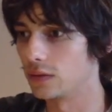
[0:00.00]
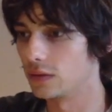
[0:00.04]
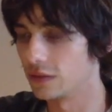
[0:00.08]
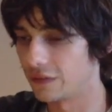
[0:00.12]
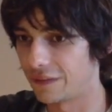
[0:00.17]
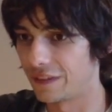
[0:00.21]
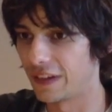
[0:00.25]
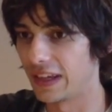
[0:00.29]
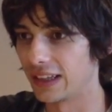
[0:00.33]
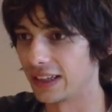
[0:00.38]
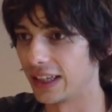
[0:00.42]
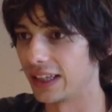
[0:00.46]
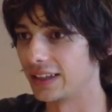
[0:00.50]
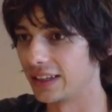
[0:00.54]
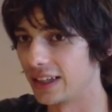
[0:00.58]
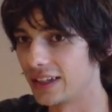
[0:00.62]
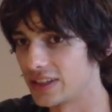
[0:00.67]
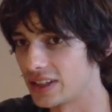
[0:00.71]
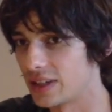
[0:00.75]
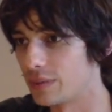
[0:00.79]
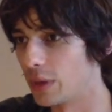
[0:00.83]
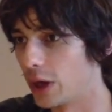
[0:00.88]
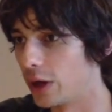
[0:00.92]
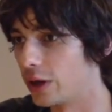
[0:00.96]
feeling
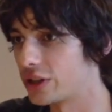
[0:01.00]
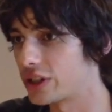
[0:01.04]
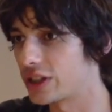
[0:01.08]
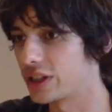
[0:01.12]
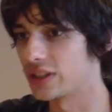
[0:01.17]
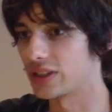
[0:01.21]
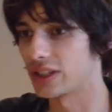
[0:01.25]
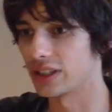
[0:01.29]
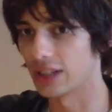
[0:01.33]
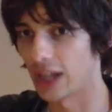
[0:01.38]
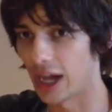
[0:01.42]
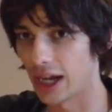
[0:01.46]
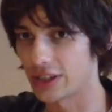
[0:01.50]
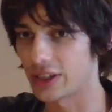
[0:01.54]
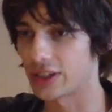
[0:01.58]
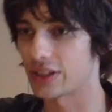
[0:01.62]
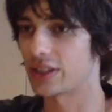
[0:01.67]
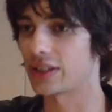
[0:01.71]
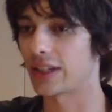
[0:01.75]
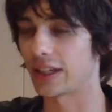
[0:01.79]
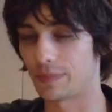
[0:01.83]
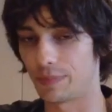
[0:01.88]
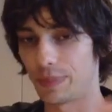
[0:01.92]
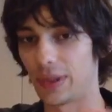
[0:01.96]
these emotions and not
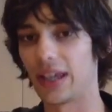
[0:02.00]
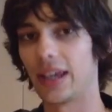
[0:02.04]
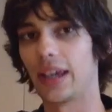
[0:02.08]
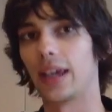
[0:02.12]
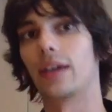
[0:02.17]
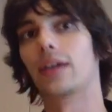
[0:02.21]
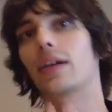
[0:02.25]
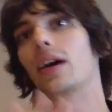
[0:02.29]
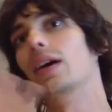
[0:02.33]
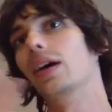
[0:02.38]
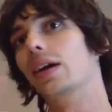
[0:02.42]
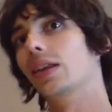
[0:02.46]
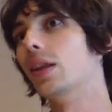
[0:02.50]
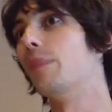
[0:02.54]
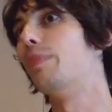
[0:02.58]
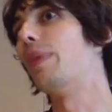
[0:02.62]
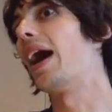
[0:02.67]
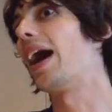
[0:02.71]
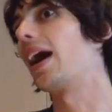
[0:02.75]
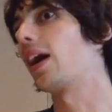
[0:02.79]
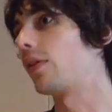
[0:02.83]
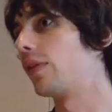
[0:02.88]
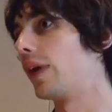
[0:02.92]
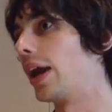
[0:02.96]
just like being in the
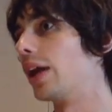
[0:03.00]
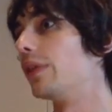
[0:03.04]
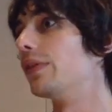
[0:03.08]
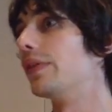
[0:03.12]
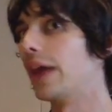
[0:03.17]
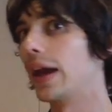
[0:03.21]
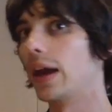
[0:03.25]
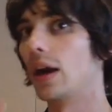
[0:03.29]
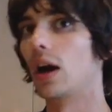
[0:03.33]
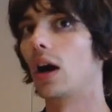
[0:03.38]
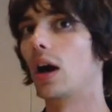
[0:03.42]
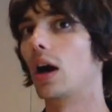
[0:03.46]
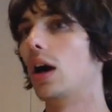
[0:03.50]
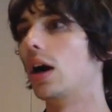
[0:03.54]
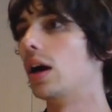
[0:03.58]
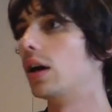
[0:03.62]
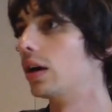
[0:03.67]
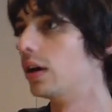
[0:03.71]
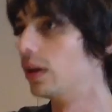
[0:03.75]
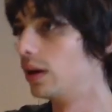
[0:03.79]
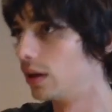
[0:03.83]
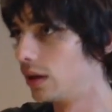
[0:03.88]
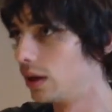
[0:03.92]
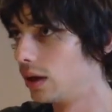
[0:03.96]
background. They
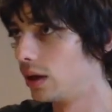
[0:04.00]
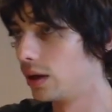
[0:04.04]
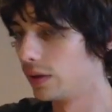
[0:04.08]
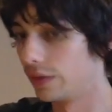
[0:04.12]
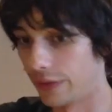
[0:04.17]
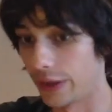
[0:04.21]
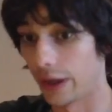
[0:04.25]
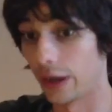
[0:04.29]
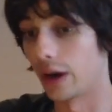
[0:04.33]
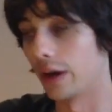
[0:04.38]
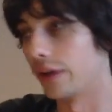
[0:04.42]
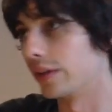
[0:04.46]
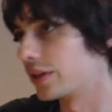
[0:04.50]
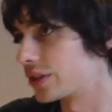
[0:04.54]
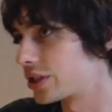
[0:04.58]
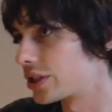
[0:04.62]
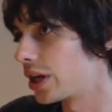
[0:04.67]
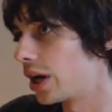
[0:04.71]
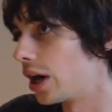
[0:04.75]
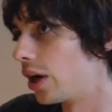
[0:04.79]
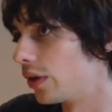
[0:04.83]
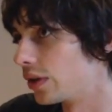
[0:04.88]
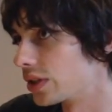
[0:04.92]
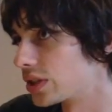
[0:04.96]
are the
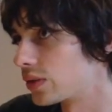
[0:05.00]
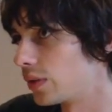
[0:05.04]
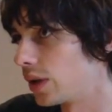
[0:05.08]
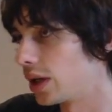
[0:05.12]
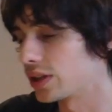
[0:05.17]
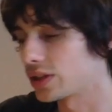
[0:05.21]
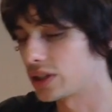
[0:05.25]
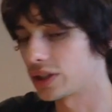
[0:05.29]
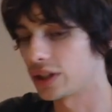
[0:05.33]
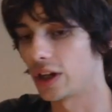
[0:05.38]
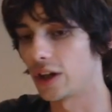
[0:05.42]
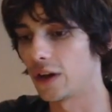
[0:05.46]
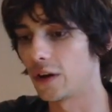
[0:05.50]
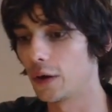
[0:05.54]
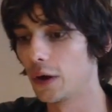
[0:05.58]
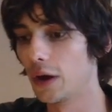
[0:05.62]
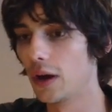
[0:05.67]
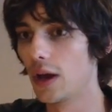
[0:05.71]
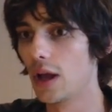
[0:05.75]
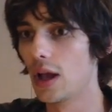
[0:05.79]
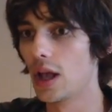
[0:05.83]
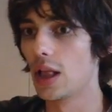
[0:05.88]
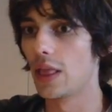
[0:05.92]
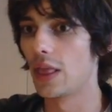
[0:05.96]
show as well. So
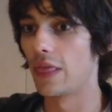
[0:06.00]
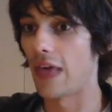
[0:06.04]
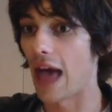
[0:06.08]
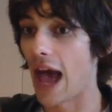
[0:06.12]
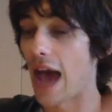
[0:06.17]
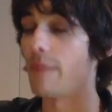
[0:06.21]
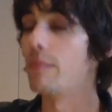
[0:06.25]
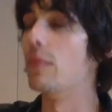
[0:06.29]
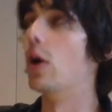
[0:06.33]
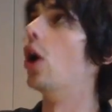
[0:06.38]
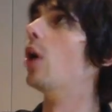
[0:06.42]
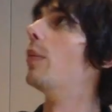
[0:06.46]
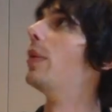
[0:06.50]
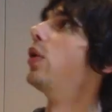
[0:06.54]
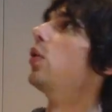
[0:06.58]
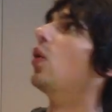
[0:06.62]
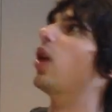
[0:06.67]
that moment